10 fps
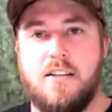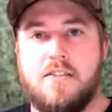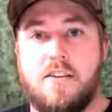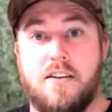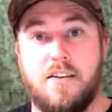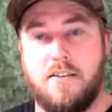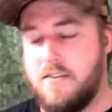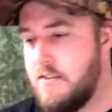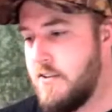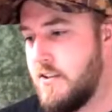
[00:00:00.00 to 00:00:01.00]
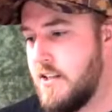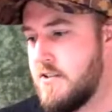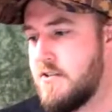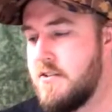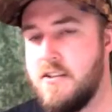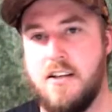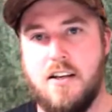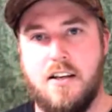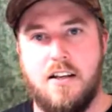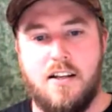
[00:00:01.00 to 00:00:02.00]
So that's
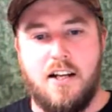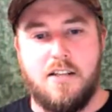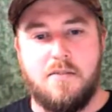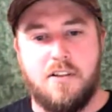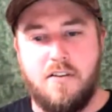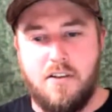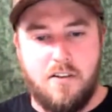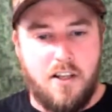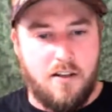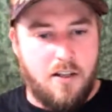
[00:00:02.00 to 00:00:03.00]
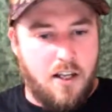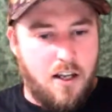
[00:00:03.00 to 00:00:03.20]
what's going on there.